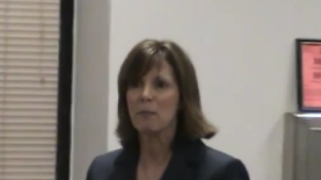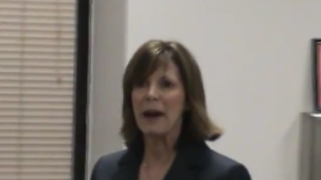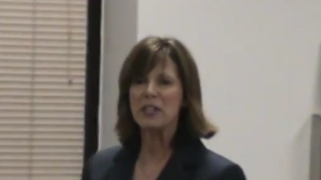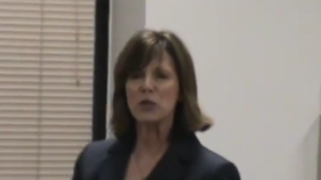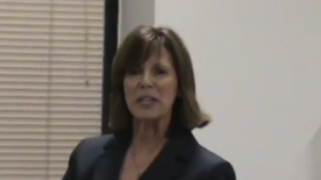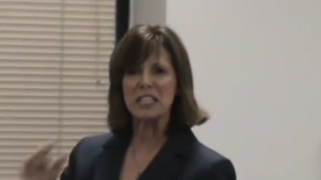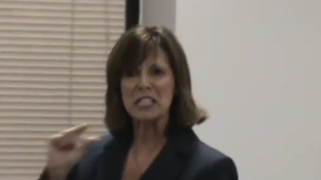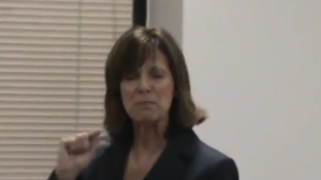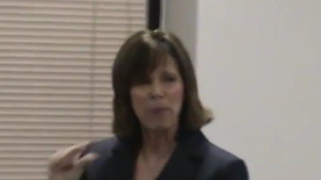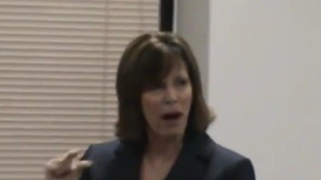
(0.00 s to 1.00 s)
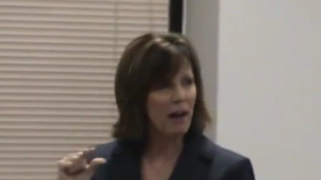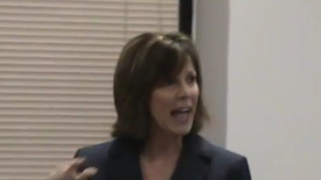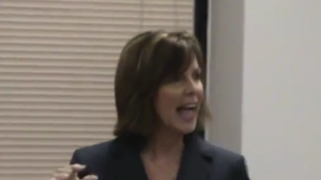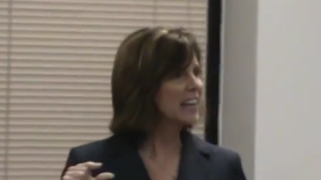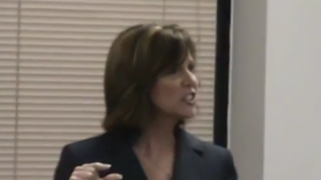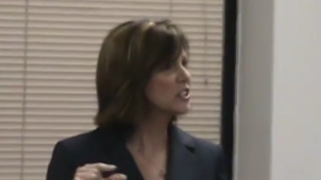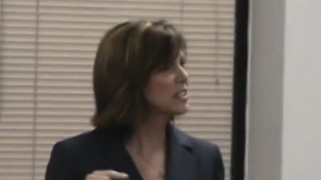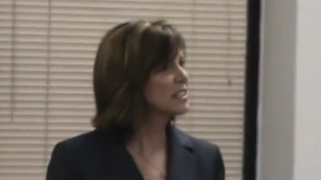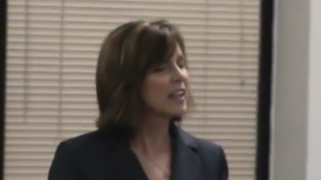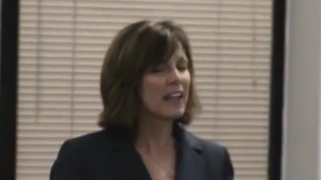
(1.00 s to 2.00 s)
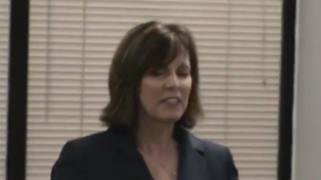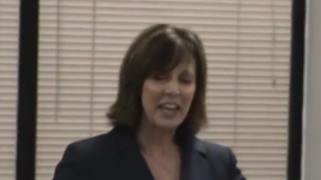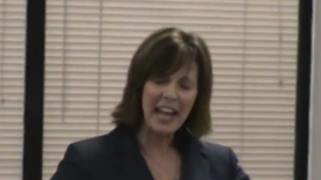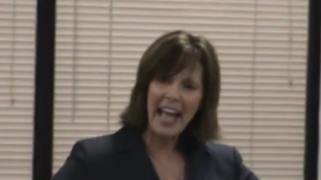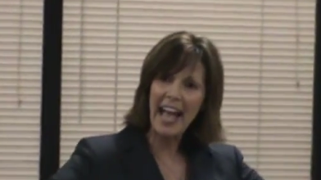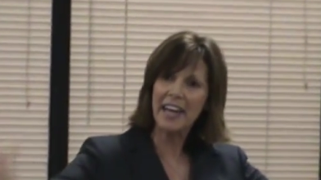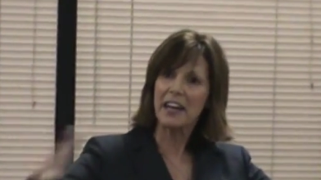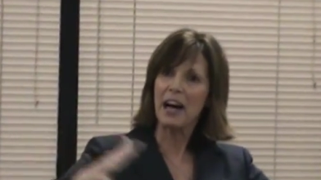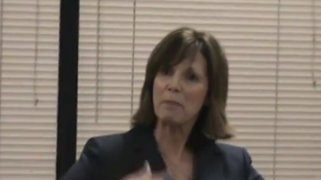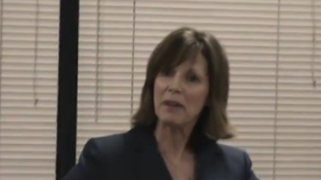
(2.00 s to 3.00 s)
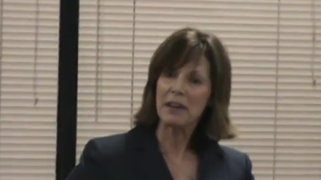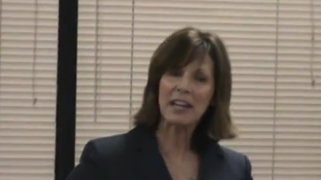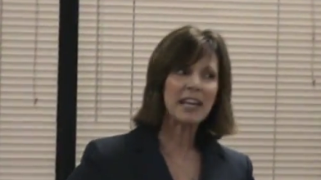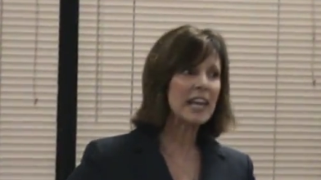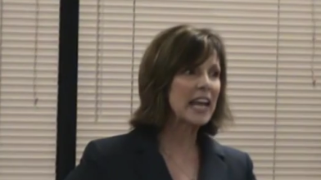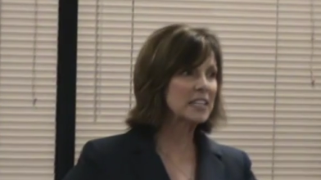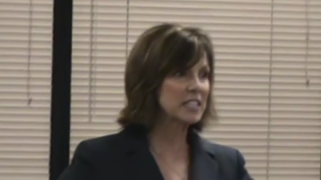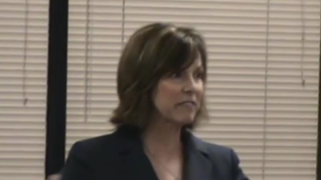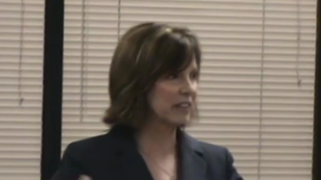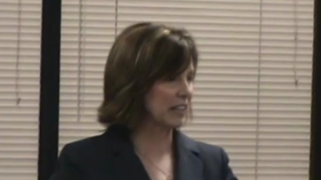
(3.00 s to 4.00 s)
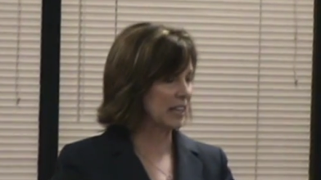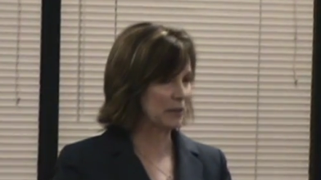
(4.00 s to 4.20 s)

by doing small actions that add up collectively.